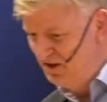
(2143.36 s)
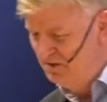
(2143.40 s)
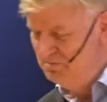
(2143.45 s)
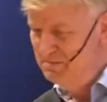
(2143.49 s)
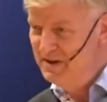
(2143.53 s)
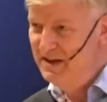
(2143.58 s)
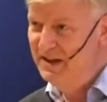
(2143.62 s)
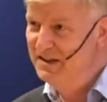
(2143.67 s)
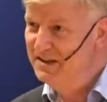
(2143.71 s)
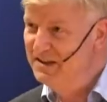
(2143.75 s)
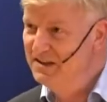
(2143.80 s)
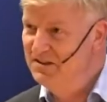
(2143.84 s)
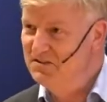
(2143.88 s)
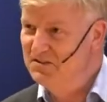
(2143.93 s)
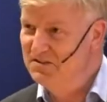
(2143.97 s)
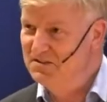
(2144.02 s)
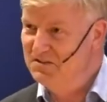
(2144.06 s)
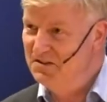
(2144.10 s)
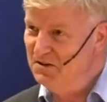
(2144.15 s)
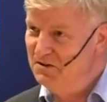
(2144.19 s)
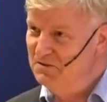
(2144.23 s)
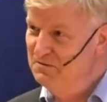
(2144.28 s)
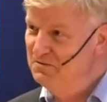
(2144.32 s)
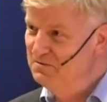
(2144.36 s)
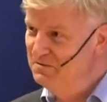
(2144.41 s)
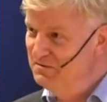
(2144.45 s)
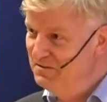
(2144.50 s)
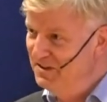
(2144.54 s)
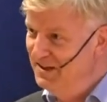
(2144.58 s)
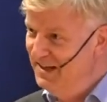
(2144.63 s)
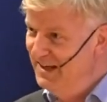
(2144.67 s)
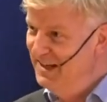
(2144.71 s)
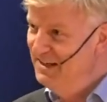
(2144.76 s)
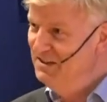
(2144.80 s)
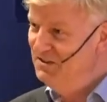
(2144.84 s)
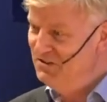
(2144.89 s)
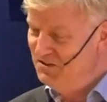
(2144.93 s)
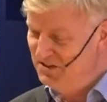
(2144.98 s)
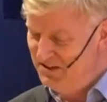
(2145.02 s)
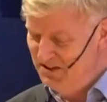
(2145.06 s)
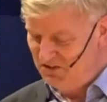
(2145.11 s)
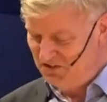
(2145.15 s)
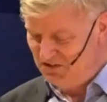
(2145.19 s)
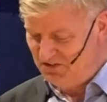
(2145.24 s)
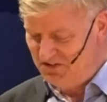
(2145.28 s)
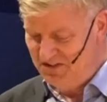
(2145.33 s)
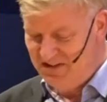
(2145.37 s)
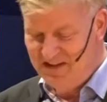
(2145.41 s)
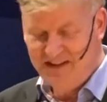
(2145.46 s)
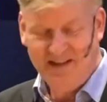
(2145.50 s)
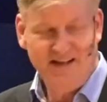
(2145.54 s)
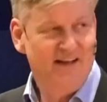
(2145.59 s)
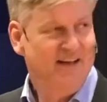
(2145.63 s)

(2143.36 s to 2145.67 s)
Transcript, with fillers: were millions of uh, entries,